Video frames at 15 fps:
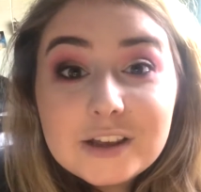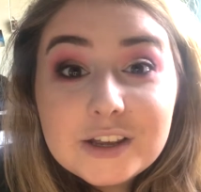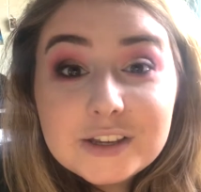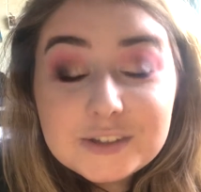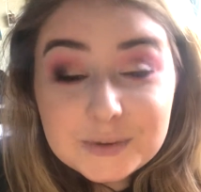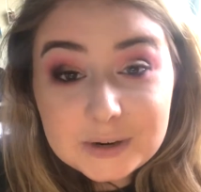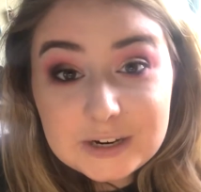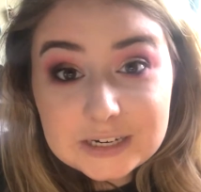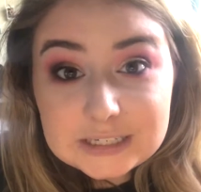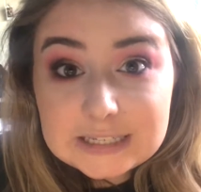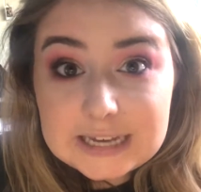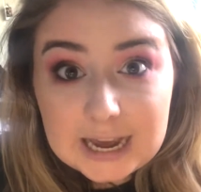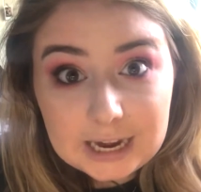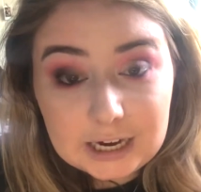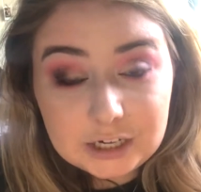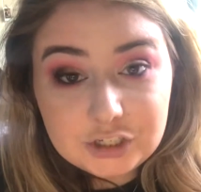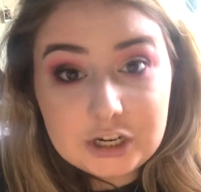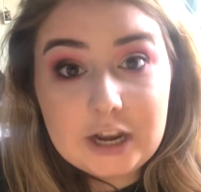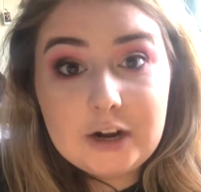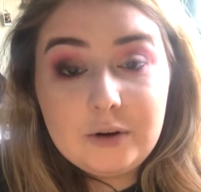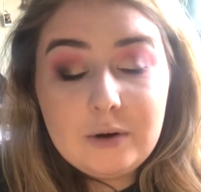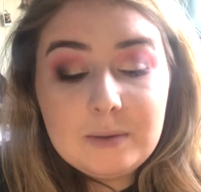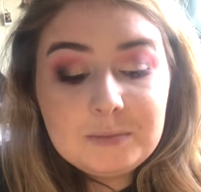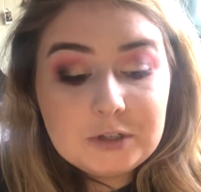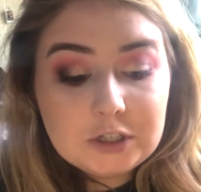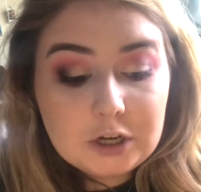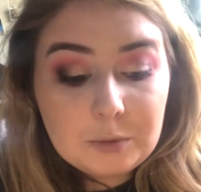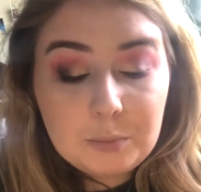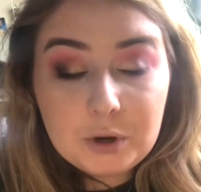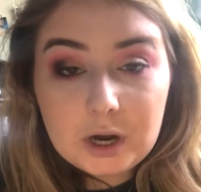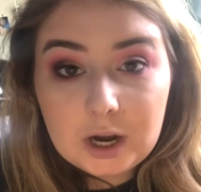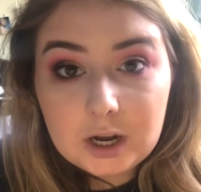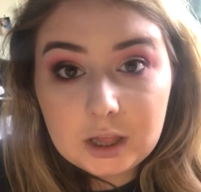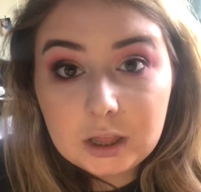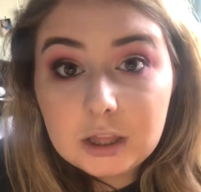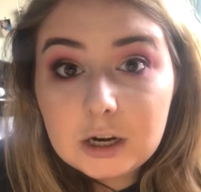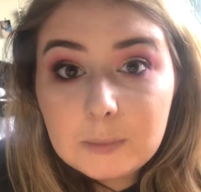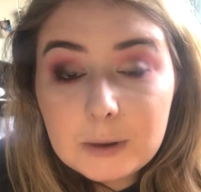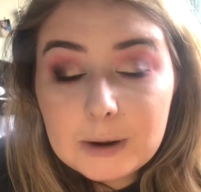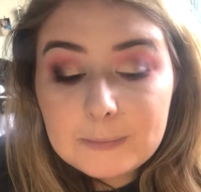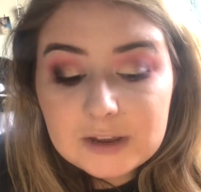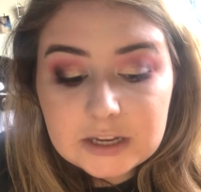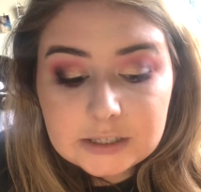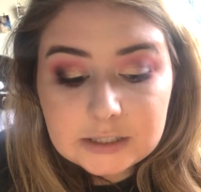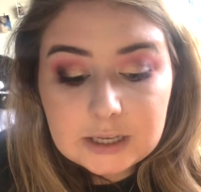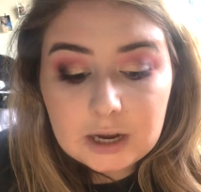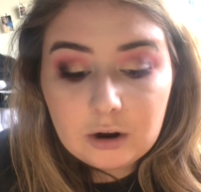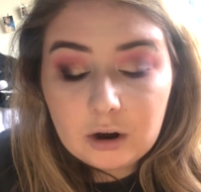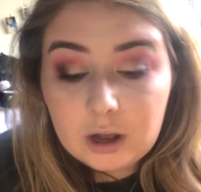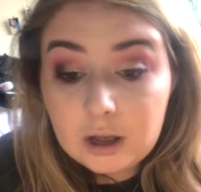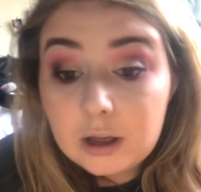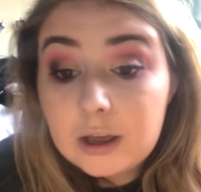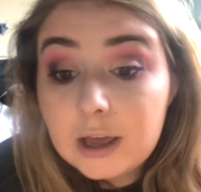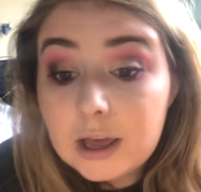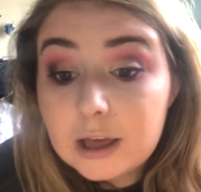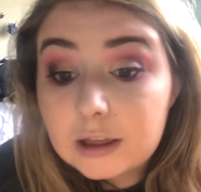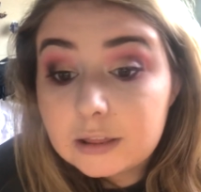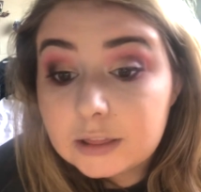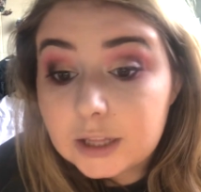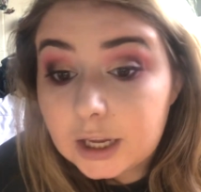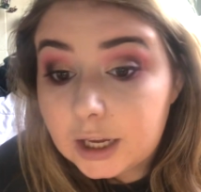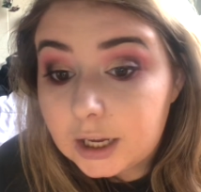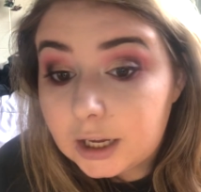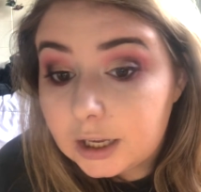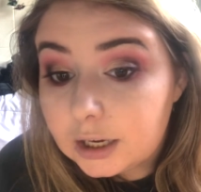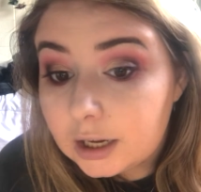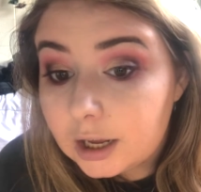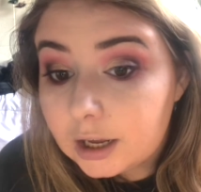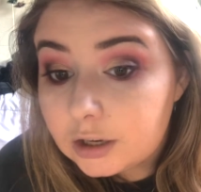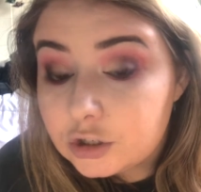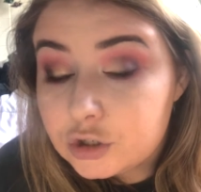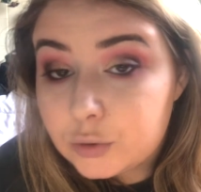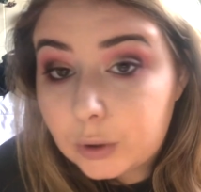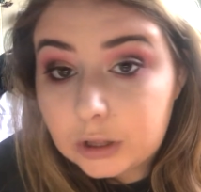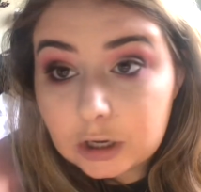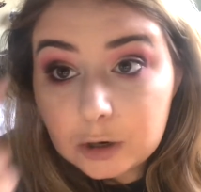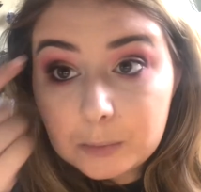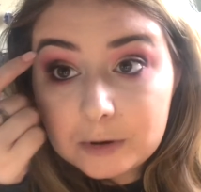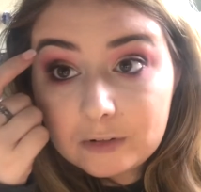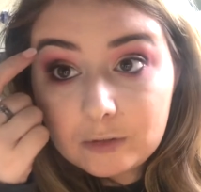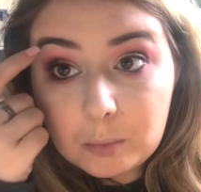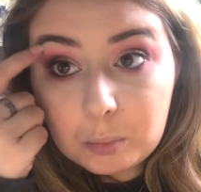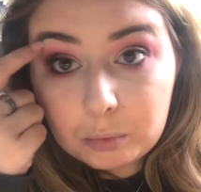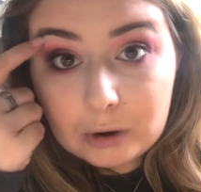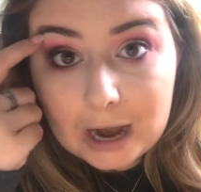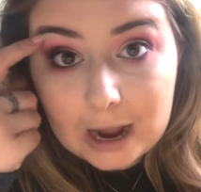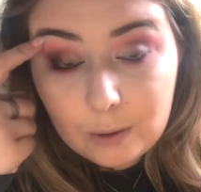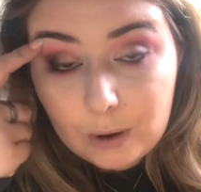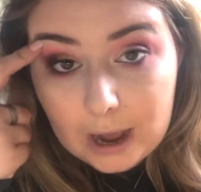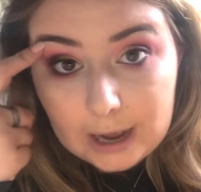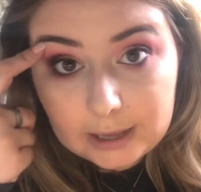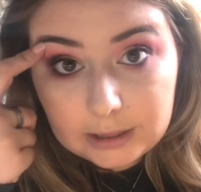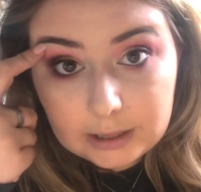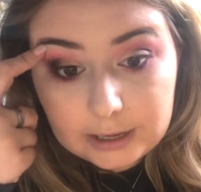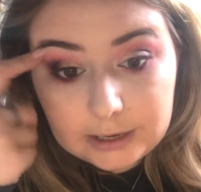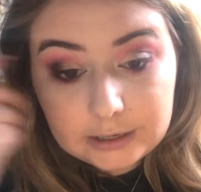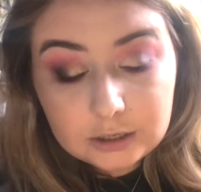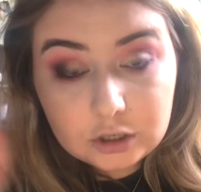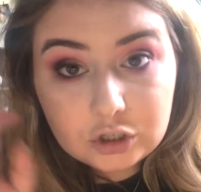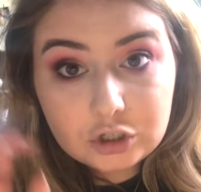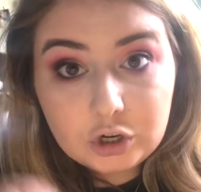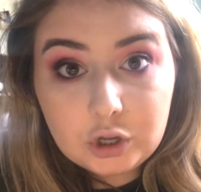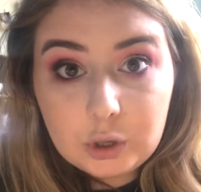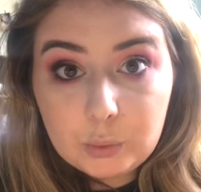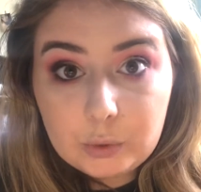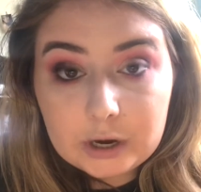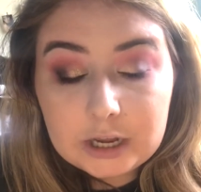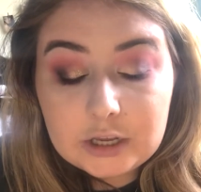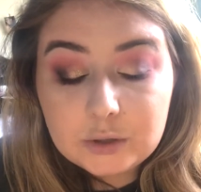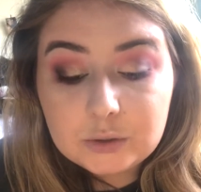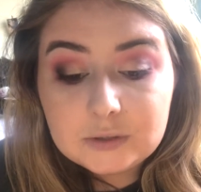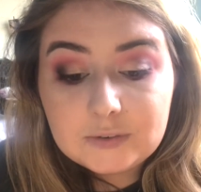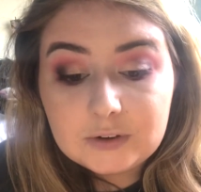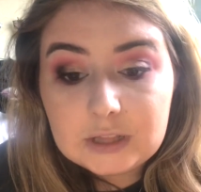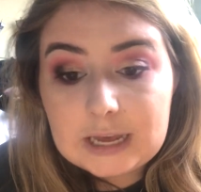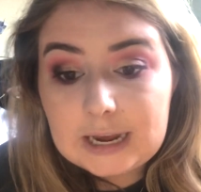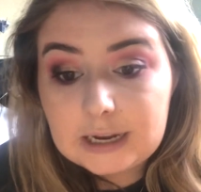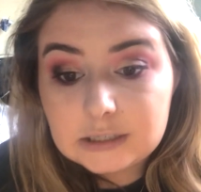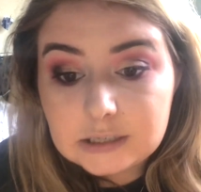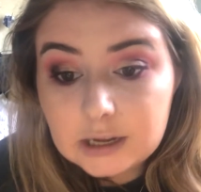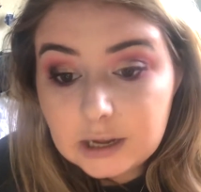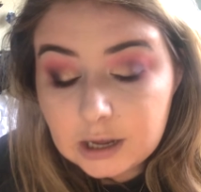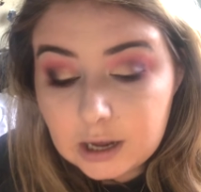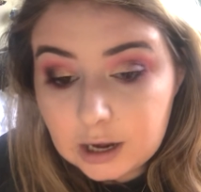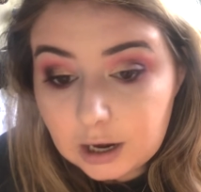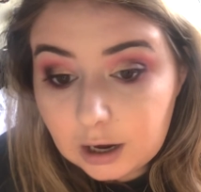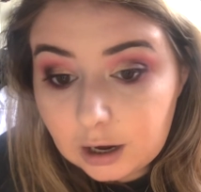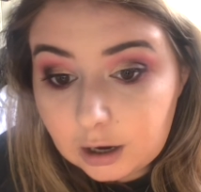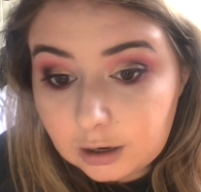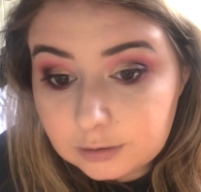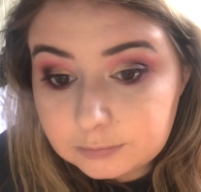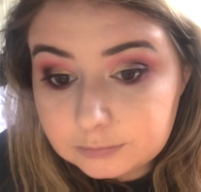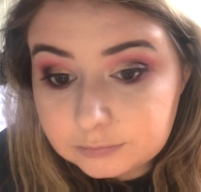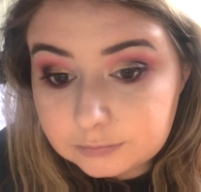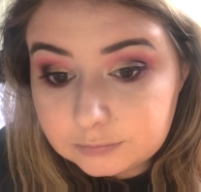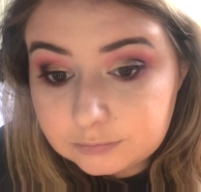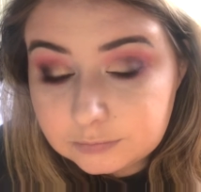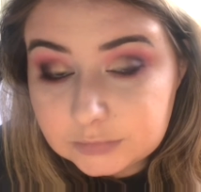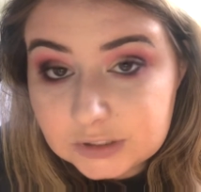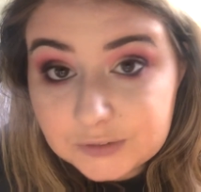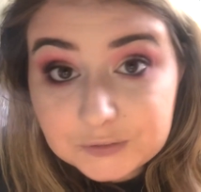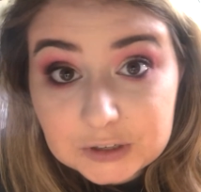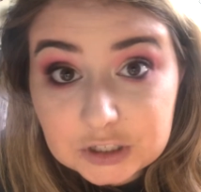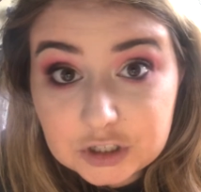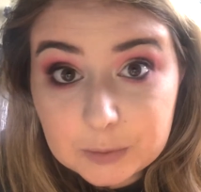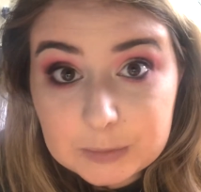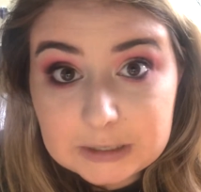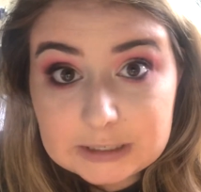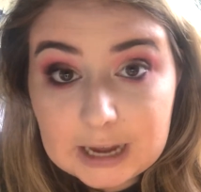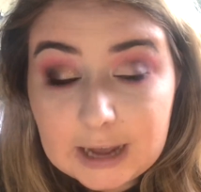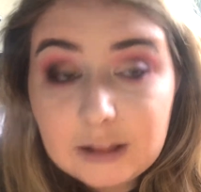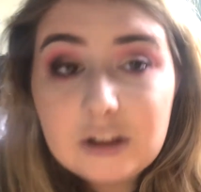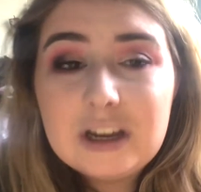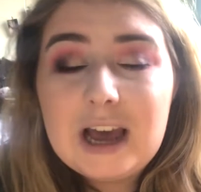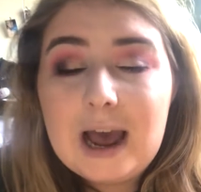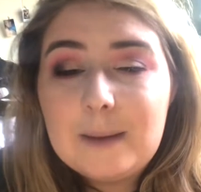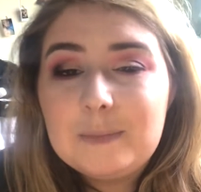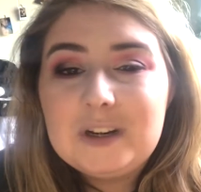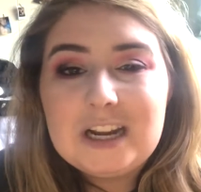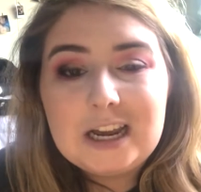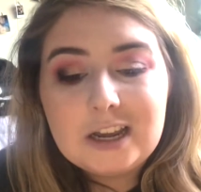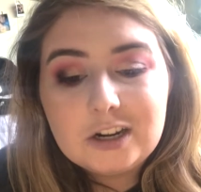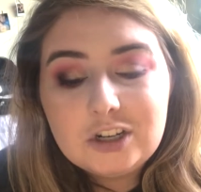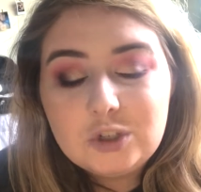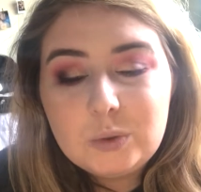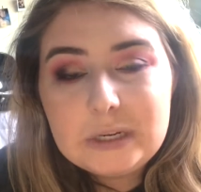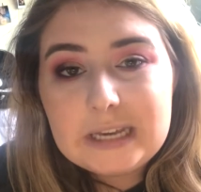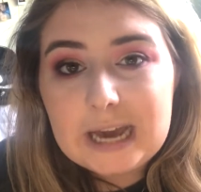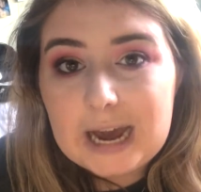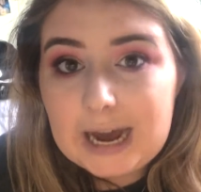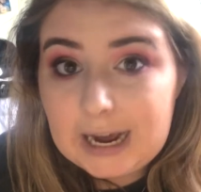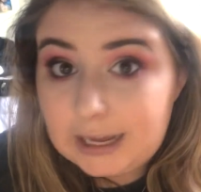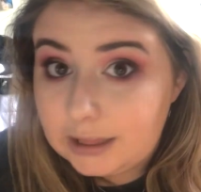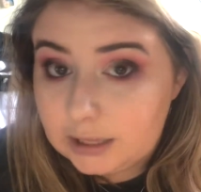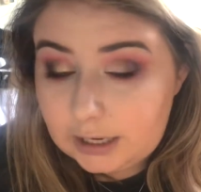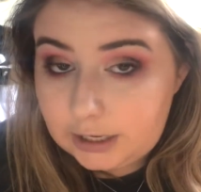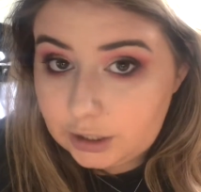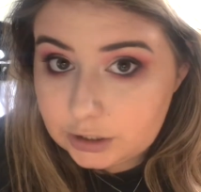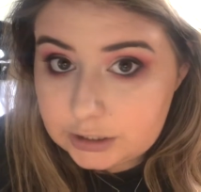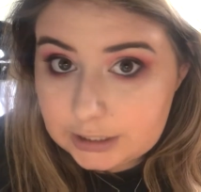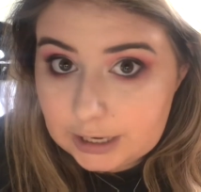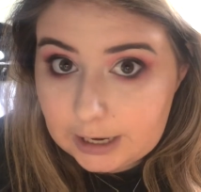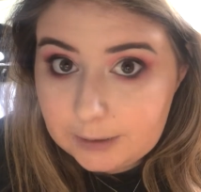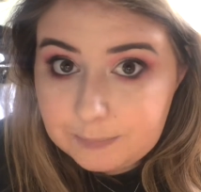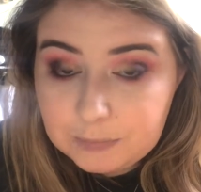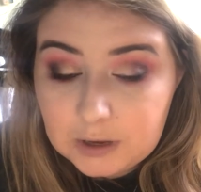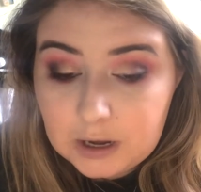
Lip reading: So here's the eyeshadow. I'm just going to put on a little bit of mascara and then do a little bit of a brow highlight, and I'll show you what I use for that. To finish up this eye look, I'm not going to do any eyeliner today